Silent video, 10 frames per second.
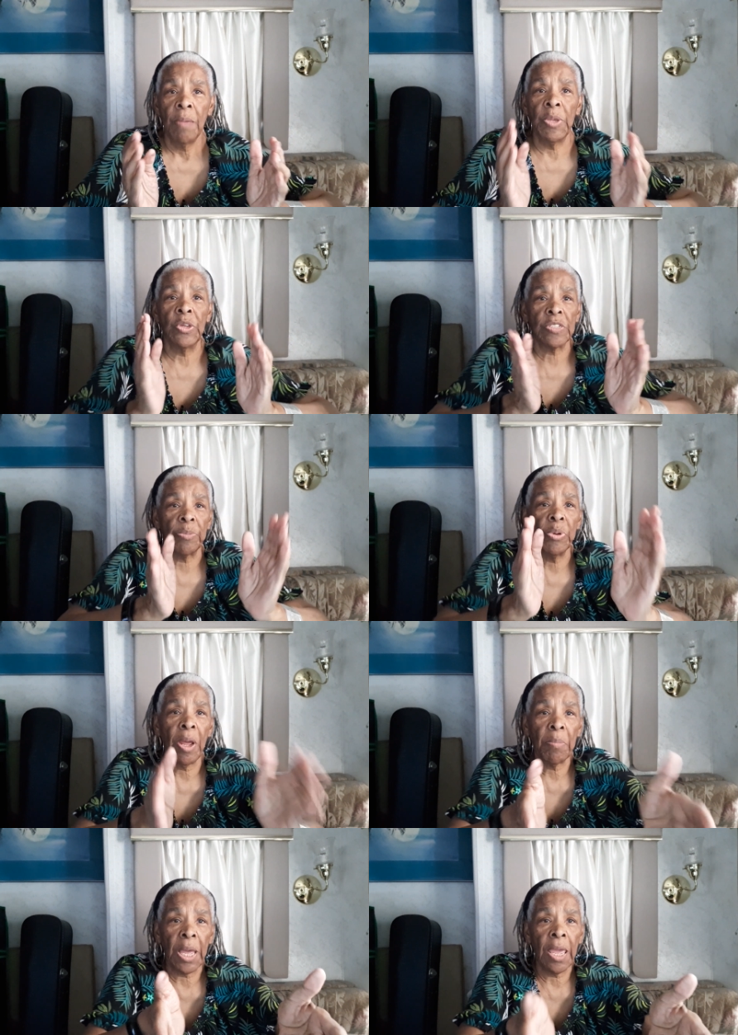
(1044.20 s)
because I put
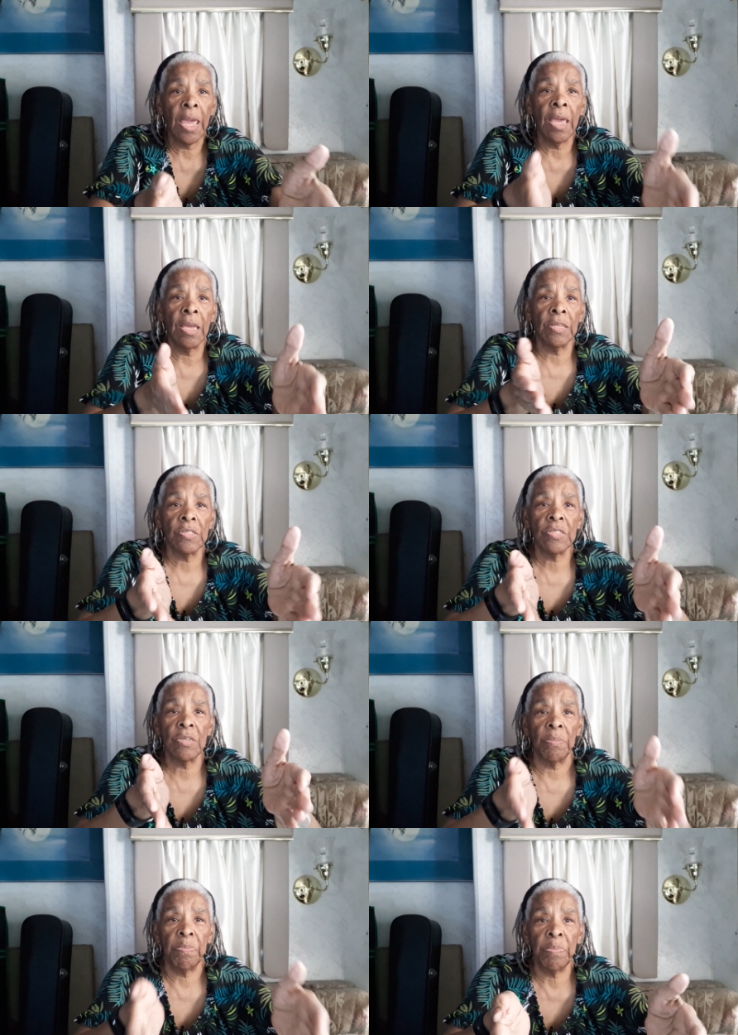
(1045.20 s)
out my hands
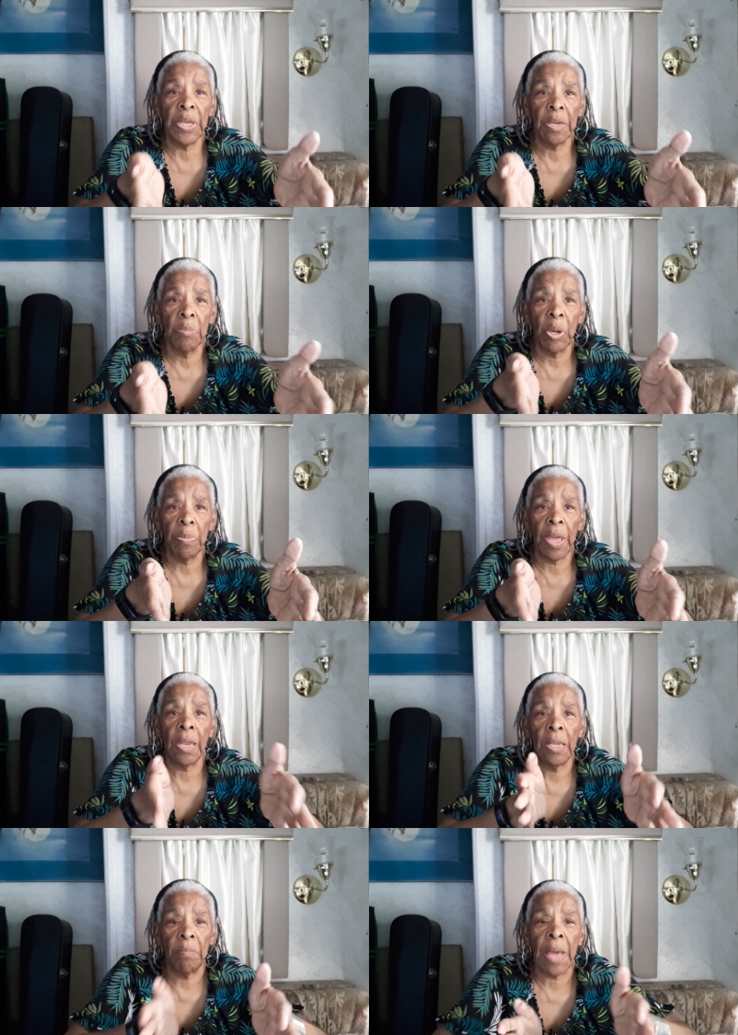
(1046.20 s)
to pick him up
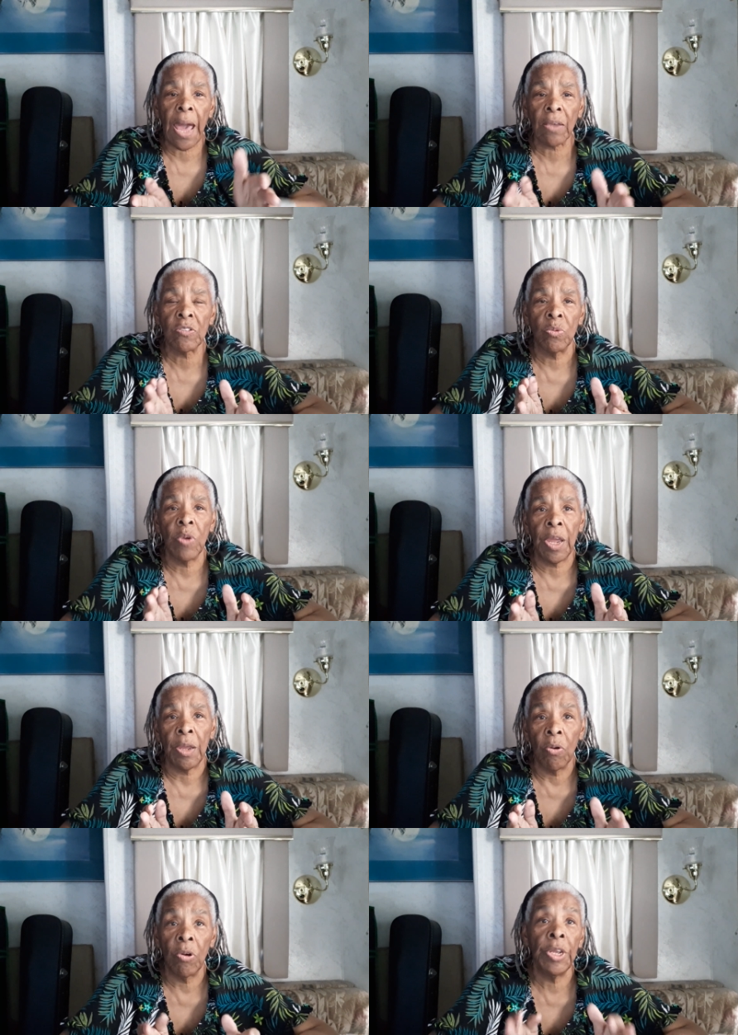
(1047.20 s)
and he backs
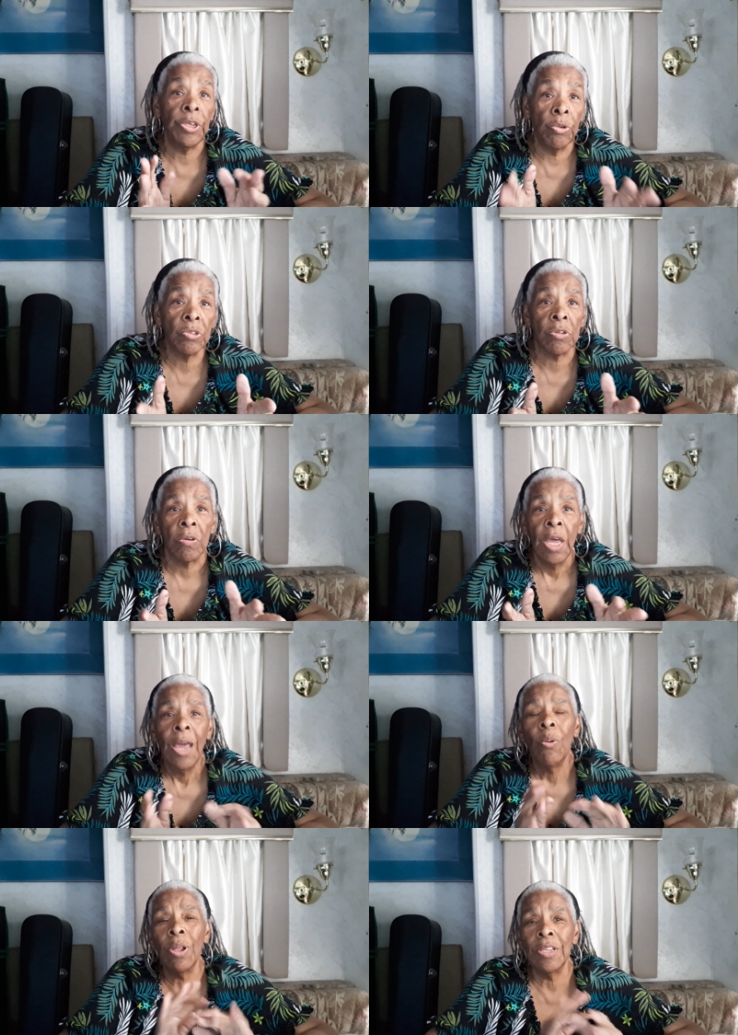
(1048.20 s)
away, or he used to.
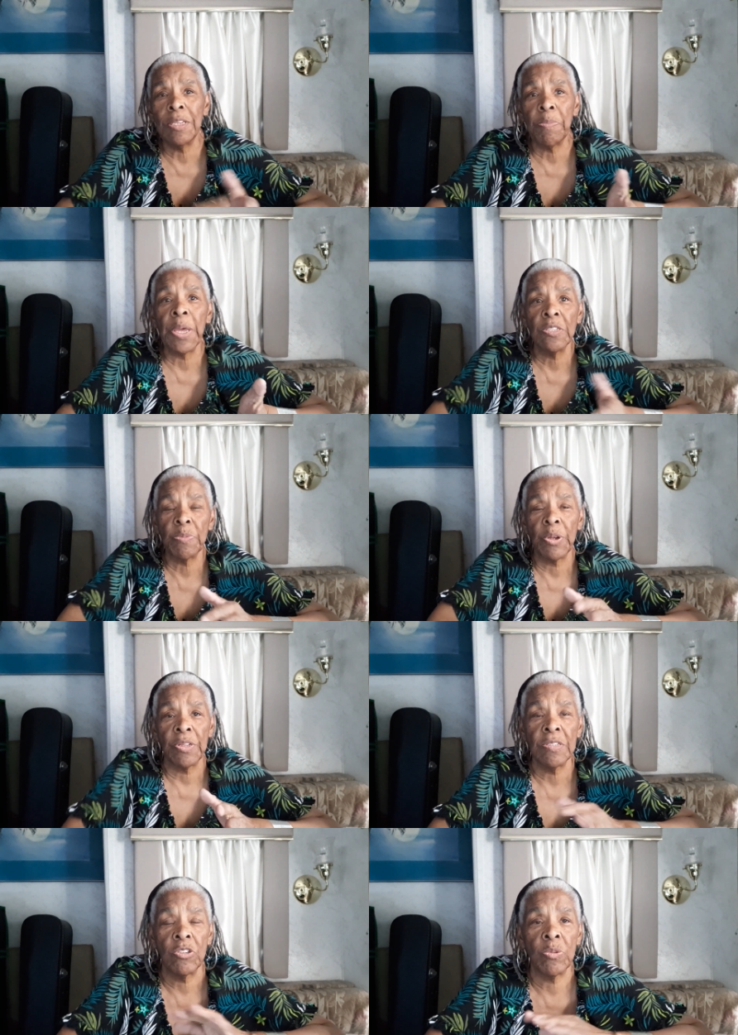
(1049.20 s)
Well, it depends upon
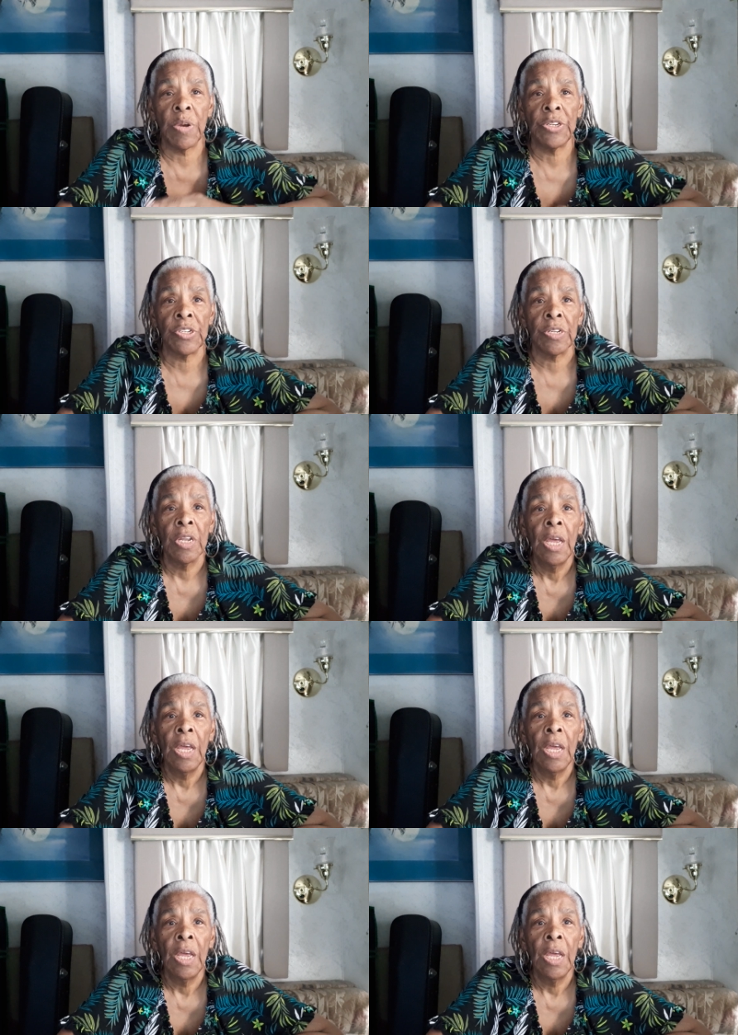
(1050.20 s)
the situation.